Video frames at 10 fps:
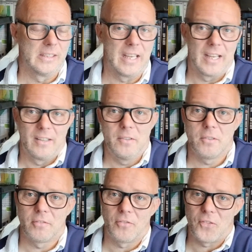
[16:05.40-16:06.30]
Yeah, he
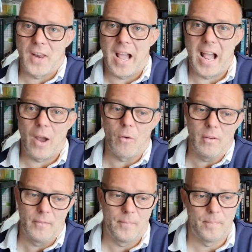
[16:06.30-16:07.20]
was flat out,
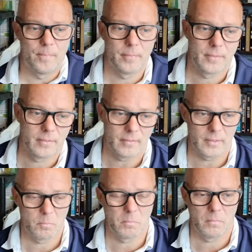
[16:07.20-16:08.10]

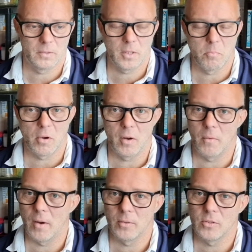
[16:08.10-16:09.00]
to the point
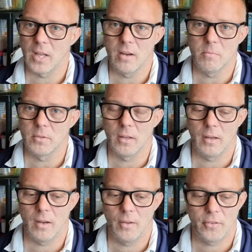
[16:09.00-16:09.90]
where we just hear him.
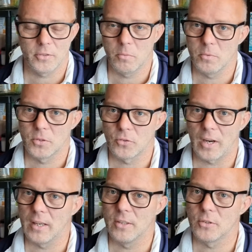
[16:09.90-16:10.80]
I thought someone was
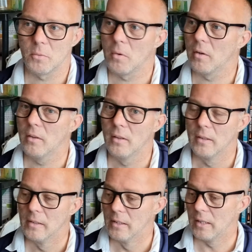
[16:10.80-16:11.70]
strangling someone.
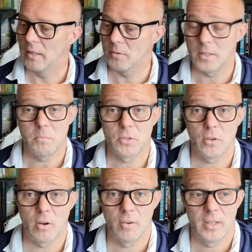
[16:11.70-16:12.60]
It was him
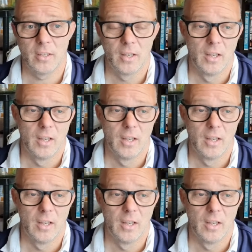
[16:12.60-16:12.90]
snoring.